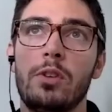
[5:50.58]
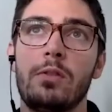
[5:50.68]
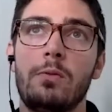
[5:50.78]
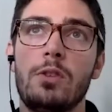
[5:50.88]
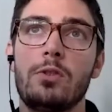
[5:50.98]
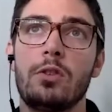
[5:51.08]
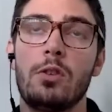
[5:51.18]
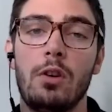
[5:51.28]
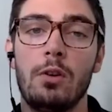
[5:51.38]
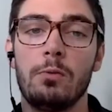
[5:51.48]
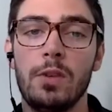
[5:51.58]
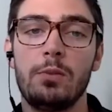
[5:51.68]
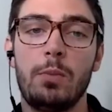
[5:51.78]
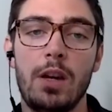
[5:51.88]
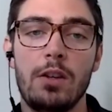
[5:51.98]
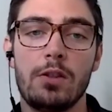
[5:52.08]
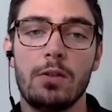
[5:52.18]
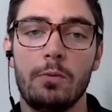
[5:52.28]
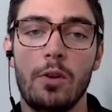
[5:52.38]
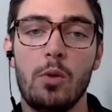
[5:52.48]
feature on this page
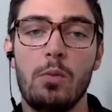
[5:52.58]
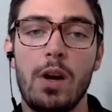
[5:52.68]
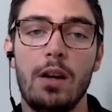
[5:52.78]
for mobile?